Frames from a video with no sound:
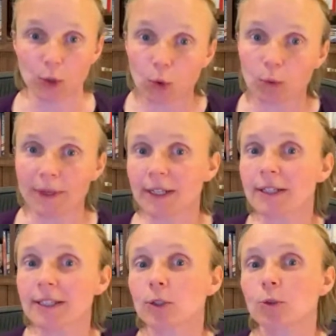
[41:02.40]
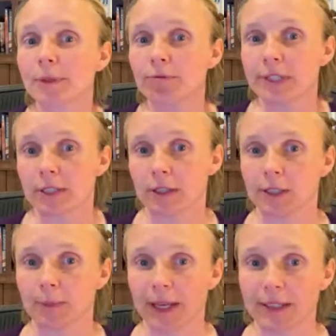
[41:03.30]
it's all been
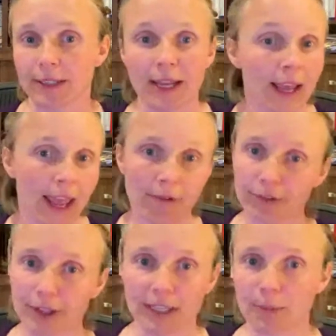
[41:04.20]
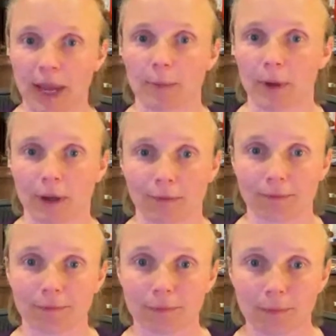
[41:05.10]
research based, everything is paper
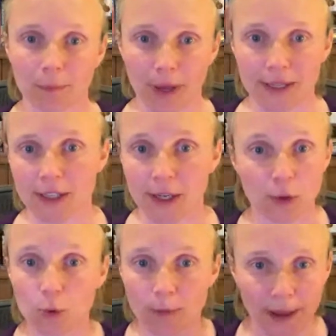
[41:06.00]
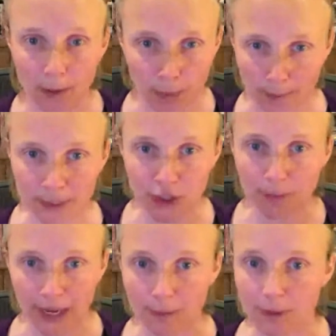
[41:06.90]
based. It's all about
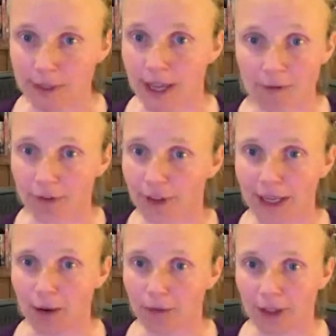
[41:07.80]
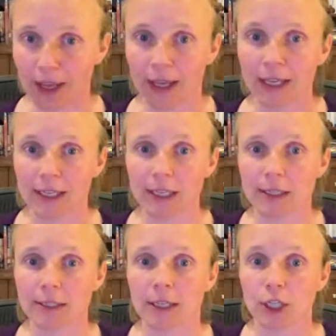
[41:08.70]
publishing papers. Everything out there
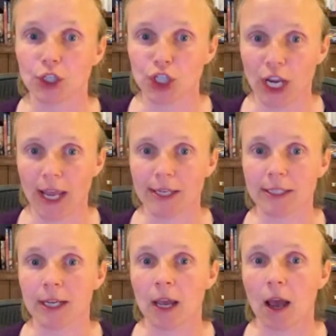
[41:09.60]
is shared.